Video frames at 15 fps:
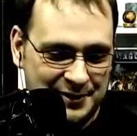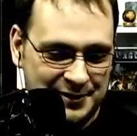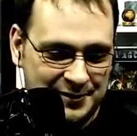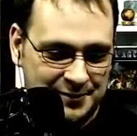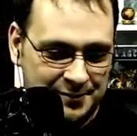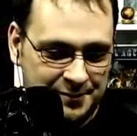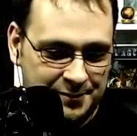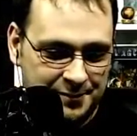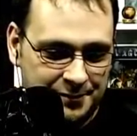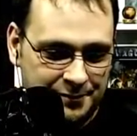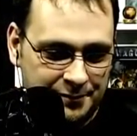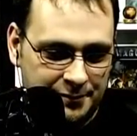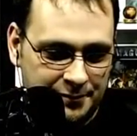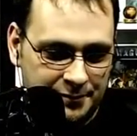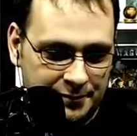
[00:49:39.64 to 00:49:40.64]

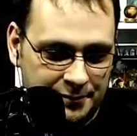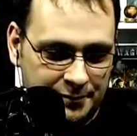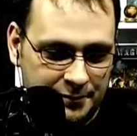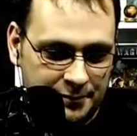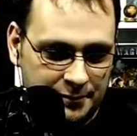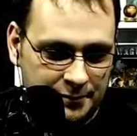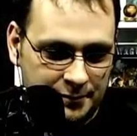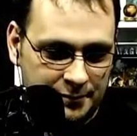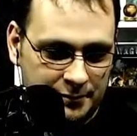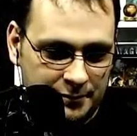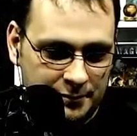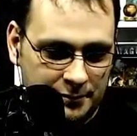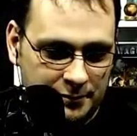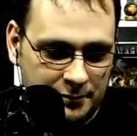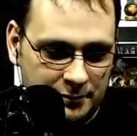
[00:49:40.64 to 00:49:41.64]

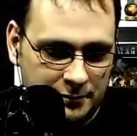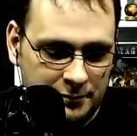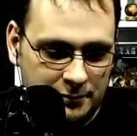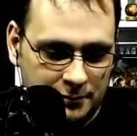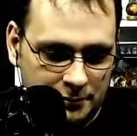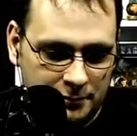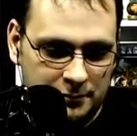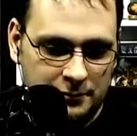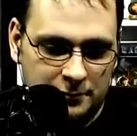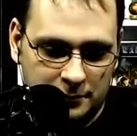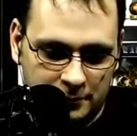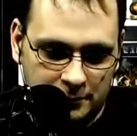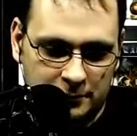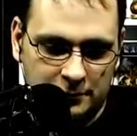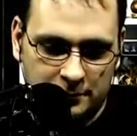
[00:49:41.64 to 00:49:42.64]

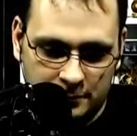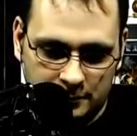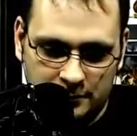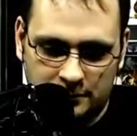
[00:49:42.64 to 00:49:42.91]
(not speaking)